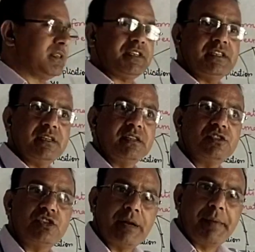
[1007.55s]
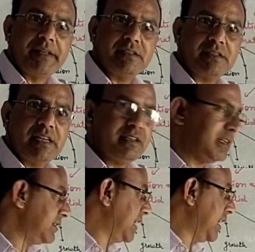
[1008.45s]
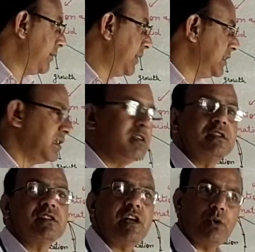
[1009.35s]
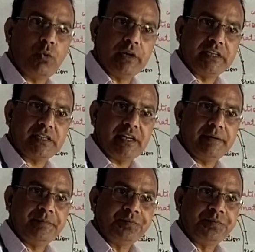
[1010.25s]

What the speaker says: First is germinal cell, second one is sertoli cell.